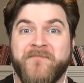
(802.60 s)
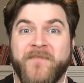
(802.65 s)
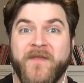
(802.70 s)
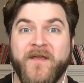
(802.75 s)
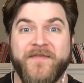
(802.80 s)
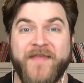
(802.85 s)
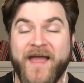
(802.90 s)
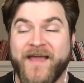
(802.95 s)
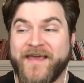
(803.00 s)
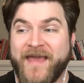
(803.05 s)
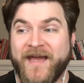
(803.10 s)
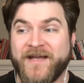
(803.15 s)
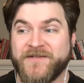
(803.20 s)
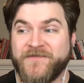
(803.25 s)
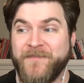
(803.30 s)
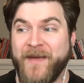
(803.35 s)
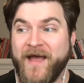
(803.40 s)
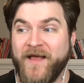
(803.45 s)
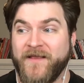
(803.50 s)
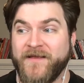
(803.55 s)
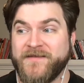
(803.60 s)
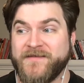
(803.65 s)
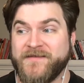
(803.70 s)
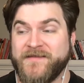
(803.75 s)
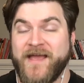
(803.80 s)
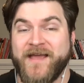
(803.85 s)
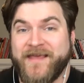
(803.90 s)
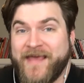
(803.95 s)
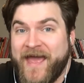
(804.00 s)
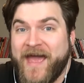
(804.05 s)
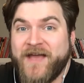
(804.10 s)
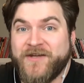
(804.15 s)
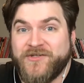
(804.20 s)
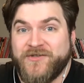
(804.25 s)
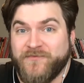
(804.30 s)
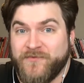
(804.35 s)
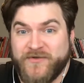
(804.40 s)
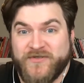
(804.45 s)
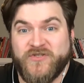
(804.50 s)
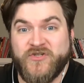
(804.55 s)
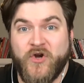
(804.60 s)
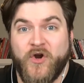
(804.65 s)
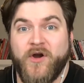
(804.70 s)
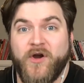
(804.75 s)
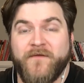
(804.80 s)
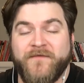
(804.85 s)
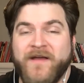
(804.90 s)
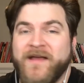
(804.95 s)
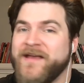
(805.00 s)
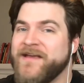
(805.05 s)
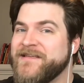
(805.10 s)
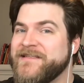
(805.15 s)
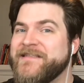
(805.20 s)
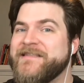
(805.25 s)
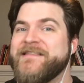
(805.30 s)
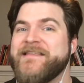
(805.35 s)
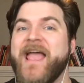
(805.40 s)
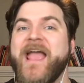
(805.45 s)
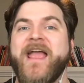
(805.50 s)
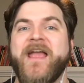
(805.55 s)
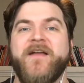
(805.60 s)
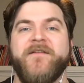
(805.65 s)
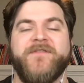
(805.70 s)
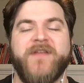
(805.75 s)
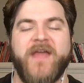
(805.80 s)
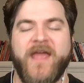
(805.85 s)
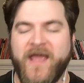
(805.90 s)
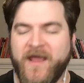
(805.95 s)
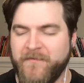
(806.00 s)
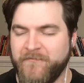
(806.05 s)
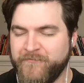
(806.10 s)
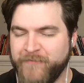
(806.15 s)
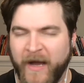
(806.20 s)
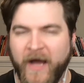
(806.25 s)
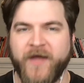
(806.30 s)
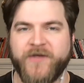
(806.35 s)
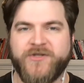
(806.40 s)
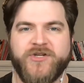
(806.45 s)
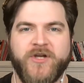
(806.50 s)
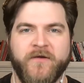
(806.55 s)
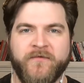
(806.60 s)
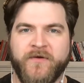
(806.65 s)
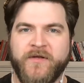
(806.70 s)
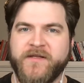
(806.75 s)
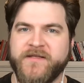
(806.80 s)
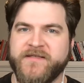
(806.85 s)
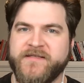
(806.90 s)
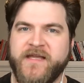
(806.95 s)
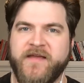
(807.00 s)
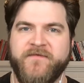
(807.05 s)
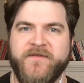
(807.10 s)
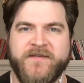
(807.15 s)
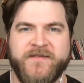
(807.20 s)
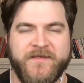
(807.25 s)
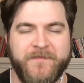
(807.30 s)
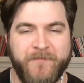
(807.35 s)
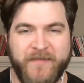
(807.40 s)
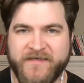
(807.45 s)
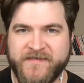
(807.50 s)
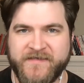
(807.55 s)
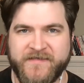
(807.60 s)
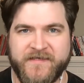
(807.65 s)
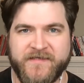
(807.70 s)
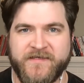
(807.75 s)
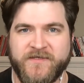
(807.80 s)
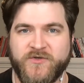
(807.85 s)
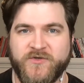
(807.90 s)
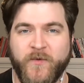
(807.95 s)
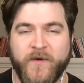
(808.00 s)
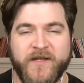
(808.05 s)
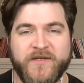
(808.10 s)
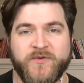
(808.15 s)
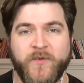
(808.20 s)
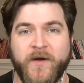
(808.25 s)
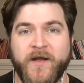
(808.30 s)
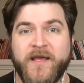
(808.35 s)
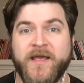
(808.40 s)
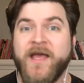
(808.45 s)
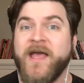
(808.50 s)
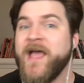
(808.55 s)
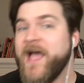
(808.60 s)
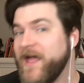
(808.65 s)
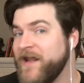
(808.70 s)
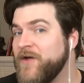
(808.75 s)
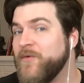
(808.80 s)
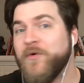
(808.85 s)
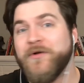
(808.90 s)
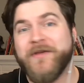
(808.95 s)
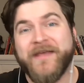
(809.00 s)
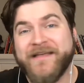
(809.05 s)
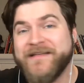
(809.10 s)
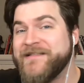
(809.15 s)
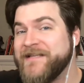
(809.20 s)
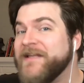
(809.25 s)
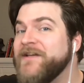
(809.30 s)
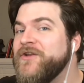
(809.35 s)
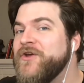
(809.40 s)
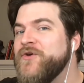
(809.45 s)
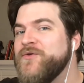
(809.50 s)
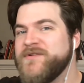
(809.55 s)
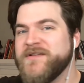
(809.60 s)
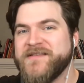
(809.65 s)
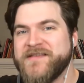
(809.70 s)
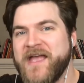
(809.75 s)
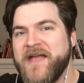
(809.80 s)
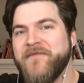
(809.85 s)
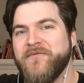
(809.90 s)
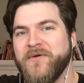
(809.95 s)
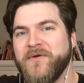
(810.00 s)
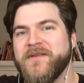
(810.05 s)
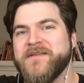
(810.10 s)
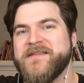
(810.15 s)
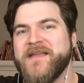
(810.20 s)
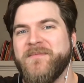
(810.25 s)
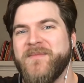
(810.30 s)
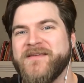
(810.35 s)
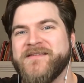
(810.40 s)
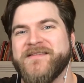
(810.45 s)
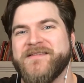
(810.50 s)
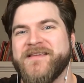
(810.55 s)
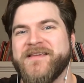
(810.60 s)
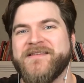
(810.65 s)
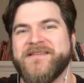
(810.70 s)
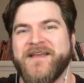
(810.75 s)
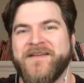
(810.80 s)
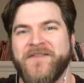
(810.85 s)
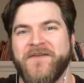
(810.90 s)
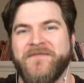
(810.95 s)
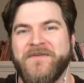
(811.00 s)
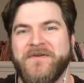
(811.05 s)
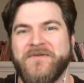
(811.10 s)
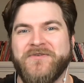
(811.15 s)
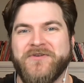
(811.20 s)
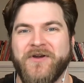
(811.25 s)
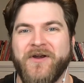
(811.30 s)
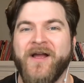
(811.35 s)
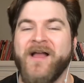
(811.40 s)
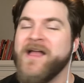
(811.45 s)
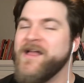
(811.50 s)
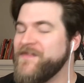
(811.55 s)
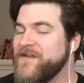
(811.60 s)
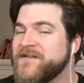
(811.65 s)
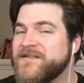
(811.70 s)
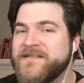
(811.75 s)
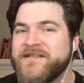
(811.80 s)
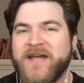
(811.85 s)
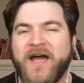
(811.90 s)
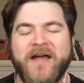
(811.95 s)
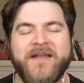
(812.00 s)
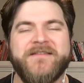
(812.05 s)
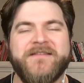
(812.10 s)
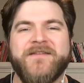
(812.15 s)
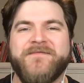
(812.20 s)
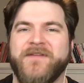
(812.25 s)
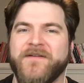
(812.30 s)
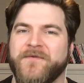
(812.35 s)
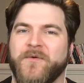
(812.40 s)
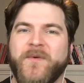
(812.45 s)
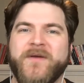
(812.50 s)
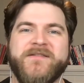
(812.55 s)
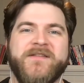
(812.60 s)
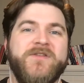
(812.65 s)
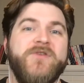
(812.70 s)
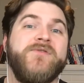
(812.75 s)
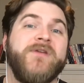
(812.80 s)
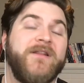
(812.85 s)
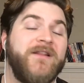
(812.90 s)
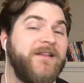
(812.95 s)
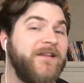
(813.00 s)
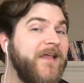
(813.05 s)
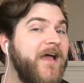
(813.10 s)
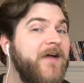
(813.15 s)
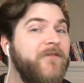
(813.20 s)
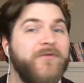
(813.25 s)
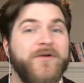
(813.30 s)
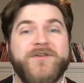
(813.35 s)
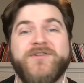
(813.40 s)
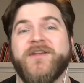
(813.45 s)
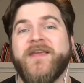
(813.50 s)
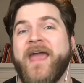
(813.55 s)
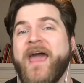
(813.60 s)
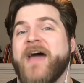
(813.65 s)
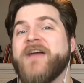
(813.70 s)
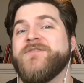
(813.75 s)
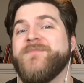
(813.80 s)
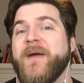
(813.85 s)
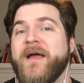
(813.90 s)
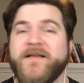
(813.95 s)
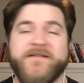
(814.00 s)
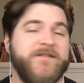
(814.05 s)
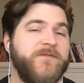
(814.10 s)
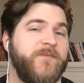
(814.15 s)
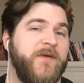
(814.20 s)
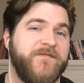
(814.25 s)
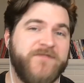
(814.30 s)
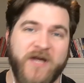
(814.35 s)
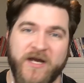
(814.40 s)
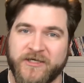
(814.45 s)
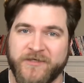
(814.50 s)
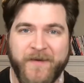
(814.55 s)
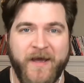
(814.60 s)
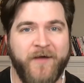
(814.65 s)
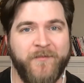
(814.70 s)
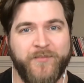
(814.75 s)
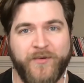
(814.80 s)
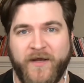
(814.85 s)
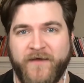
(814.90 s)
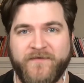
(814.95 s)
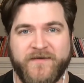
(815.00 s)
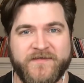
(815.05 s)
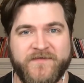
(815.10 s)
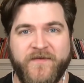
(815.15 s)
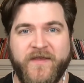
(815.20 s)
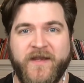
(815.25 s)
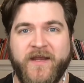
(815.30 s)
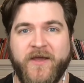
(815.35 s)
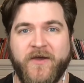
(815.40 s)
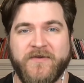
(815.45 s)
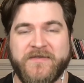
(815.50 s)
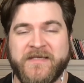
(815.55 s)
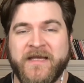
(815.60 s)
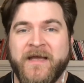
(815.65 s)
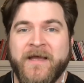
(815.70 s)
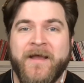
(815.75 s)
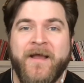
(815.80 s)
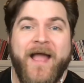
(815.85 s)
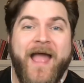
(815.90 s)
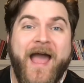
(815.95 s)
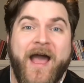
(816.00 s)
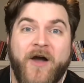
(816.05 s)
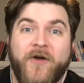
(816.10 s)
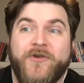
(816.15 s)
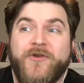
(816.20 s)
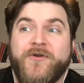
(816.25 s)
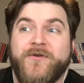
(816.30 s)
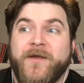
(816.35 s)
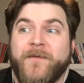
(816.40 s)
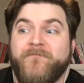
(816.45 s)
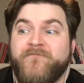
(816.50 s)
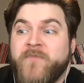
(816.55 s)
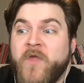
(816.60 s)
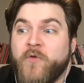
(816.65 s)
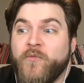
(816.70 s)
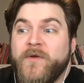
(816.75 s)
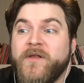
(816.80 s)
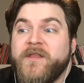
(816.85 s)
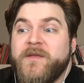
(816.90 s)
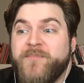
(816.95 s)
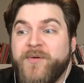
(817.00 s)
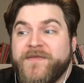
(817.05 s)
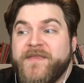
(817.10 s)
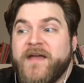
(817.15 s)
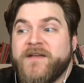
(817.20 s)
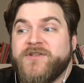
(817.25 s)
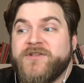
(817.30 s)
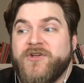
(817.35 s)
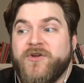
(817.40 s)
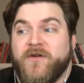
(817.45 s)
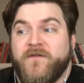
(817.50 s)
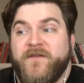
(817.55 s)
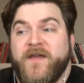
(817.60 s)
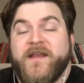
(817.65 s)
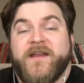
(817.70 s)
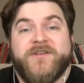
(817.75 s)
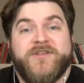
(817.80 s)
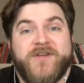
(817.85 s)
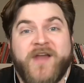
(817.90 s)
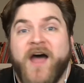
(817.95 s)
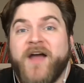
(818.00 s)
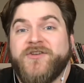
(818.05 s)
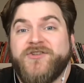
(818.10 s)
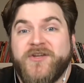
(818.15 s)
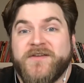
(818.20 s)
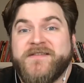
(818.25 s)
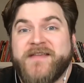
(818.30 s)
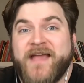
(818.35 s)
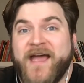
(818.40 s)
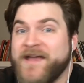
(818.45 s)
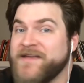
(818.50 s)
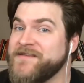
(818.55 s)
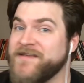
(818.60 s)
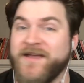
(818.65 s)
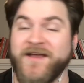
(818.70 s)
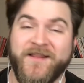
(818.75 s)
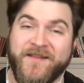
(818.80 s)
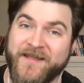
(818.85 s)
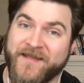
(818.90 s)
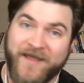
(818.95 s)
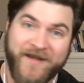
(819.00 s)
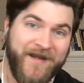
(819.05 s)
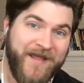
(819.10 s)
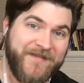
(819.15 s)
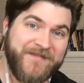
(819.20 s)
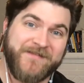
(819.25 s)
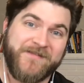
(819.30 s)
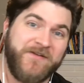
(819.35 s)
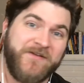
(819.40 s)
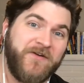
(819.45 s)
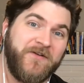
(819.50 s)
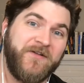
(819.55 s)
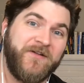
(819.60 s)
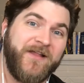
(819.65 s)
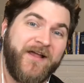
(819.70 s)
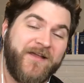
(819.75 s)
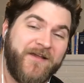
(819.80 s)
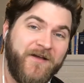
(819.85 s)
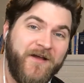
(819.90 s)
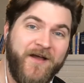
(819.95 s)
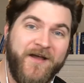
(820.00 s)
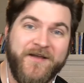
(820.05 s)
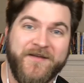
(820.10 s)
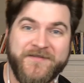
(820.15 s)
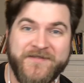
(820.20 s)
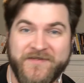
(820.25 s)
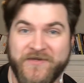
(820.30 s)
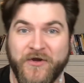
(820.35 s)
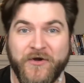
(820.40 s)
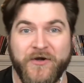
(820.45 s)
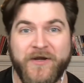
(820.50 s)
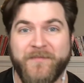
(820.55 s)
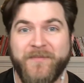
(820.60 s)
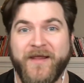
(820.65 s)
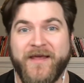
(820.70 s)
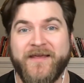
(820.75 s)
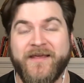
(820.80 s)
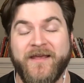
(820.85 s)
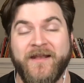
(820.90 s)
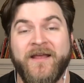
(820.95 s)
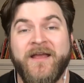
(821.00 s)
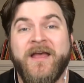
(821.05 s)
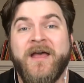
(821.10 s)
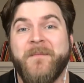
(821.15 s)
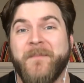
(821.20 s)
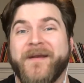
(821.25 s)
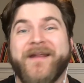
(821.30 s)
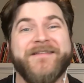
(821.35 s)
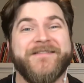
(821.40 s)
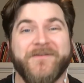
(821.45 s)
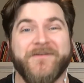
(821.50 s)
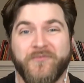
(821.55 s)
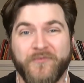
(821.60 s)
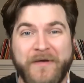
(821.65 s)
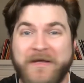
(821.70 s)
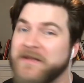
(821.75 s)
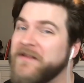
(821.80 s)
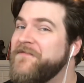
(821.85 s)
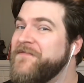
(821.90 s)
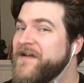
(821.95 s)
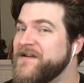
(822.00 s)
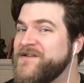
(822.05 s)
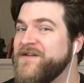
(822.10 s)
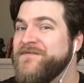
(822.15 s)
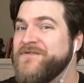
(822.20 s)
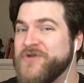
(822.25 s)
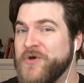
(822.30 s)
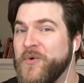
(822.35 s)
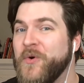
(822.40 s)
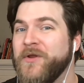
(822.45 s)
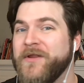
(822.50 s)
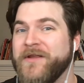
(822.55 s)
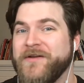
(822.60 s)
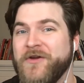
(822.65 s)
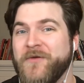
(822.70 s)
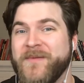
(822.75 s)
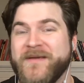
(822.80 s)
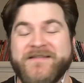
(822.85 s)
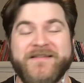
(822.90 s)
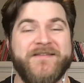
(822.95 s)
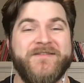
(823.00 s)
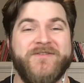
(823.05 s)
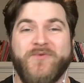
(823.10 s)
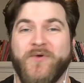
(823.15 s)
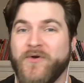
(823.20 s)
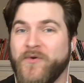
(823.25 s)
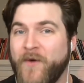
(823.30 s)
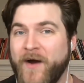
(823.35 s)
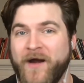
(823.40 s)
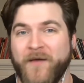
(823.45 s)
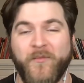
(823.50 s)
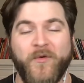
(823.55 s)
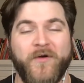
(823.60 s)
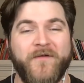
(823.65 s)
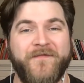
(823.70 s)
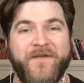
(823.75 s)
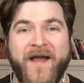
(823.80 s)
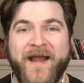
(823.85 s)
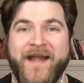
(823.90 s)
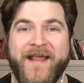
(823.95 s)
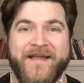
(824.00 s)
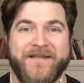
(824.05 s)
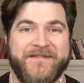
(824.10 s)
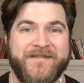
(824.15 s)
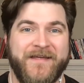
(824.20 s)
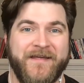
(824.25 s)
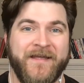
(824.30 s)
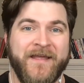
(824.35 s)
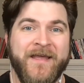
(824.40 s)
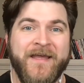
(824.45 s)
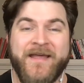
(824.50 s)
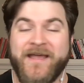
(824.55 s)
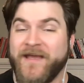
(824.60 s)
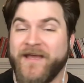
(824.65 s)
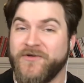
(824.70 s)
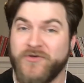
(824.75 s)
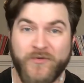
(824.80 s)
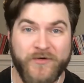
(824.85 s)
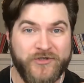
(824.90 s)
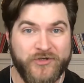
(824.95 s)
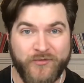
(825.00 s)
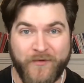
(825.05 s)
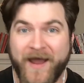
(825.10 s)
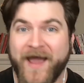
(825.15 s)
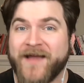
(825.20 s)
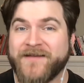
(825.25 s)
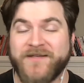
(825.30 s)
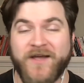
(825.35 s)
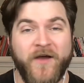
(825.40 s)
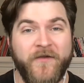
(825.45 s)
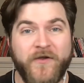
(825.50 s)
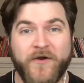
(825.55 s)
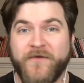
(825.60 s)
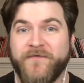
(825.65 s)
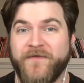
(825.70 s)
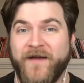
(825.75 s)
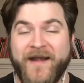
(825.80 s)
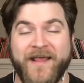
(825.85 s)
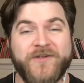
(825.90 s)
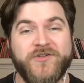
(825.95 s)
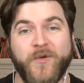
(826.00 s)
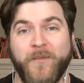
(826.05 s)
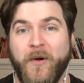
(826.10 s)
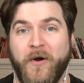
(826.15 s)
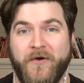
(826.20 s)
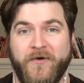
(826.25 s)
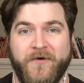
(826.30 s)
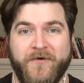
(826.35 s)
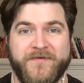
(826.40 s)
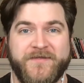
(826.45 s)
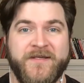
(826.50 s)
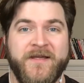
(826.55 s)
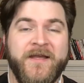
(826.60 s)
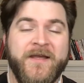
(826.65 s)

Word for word: That cash balance, that cash reserve saved a bunch of real estate vis- businesses in 2020, and it will continue to save real estate businesses in the future. There's tons of different ways that you can leverage a cash balance that we've talked about in previous videos, how you can really put that to your advantage, not just as a, like a nice little like uh, security blanket, but as a real effective tool in your business to acquire more financing and to attract other financial partners